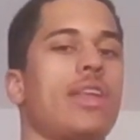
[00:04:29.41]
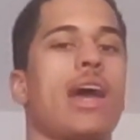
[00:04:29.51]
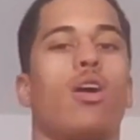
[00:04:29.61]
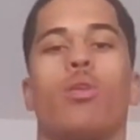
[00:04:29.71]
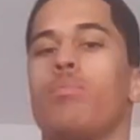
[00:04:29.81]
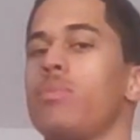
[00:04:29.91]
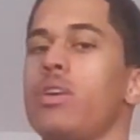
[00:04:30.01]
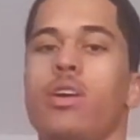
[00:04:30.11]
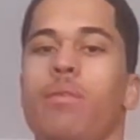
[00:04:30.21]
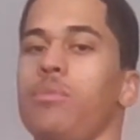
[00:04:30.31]
Now,
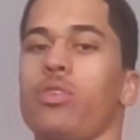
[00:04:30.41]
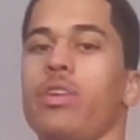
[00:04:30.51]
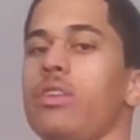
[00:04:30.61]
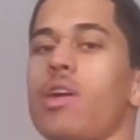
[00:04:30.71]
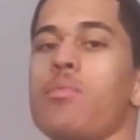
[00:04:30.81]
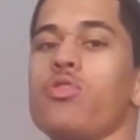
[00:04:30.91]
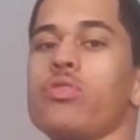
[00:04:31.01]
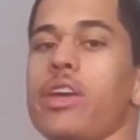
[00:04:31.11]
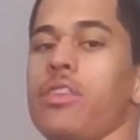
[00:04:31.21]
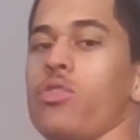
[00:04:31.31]
I'm not going to
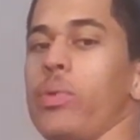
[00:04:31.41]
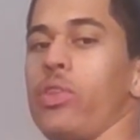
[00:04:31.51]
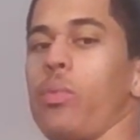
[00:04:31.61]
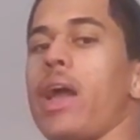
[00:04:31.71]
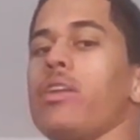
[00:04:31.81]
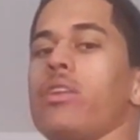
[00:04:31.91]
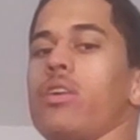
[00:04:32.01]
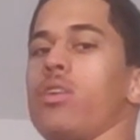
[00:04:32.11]
demonstrate this with the weight.